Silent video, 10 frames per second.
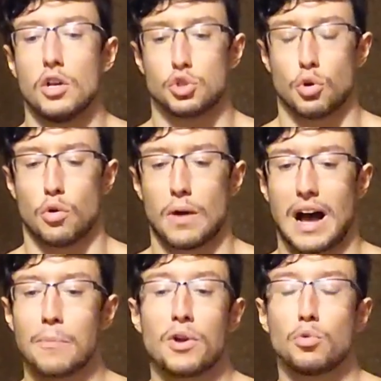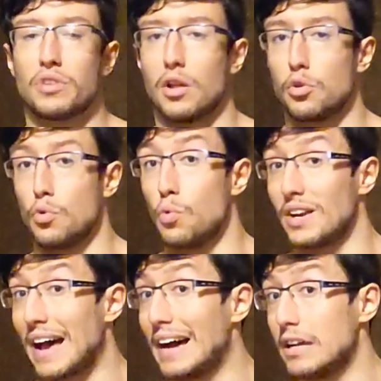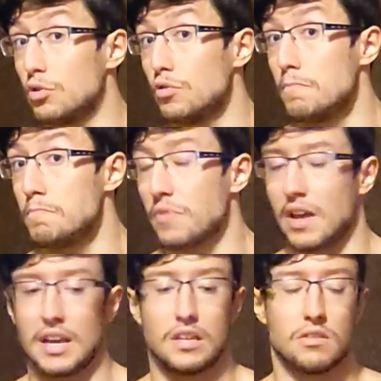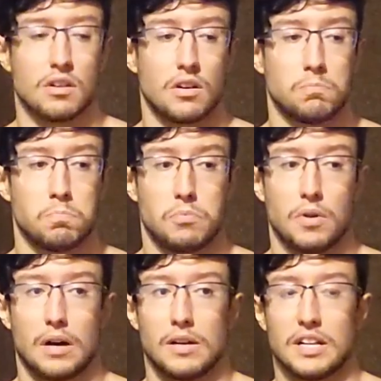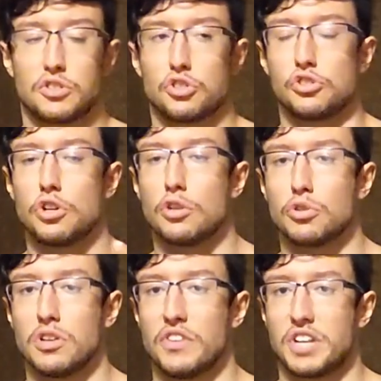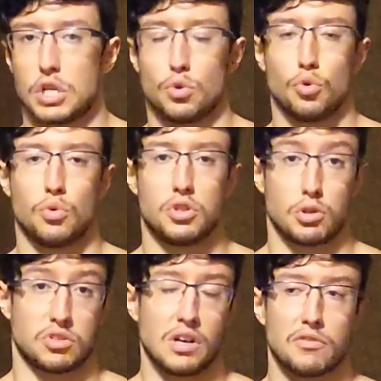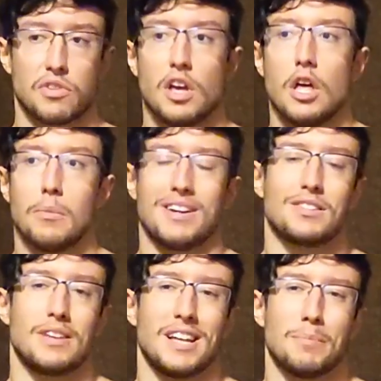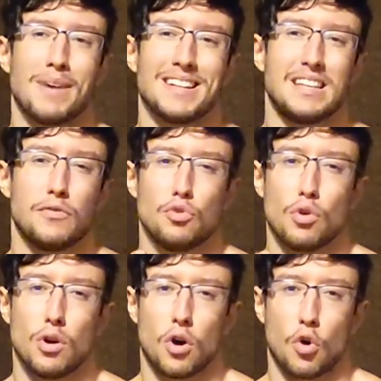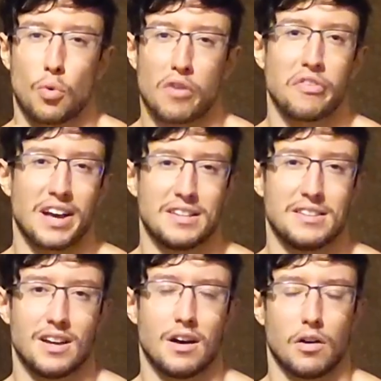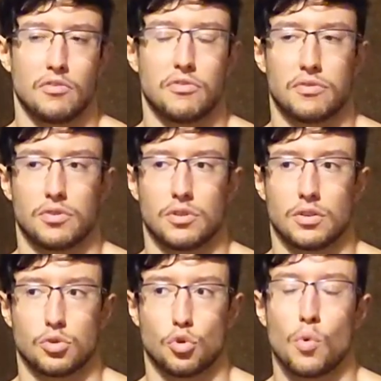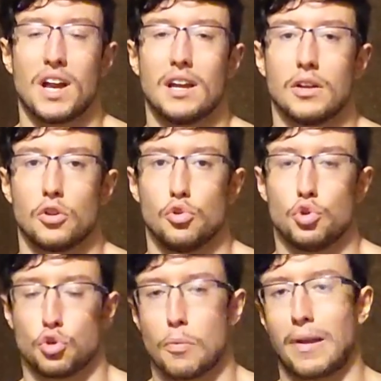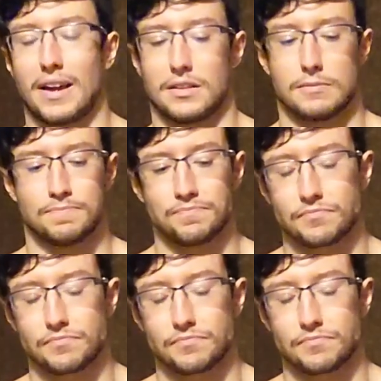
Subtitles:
So I'm going to tell you what I do, and it's not an invitation to do it yourself, but it might give you a rough idea of the way you should apply it.